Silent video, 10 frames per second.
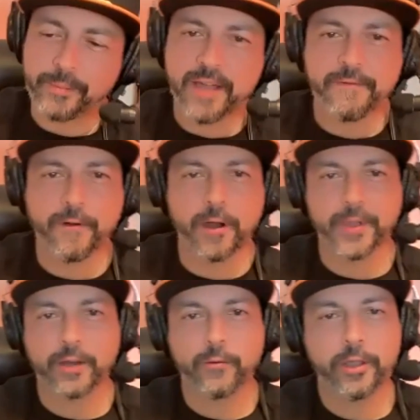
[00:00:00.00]

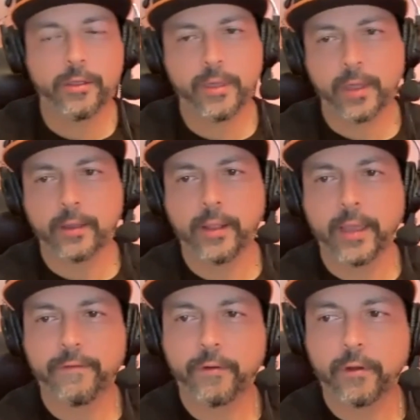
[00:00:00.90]
Metformin, what do you think?
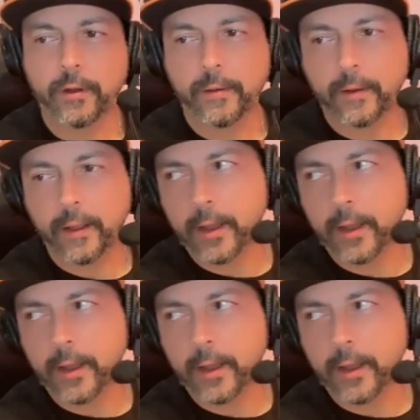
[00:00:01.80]
Like for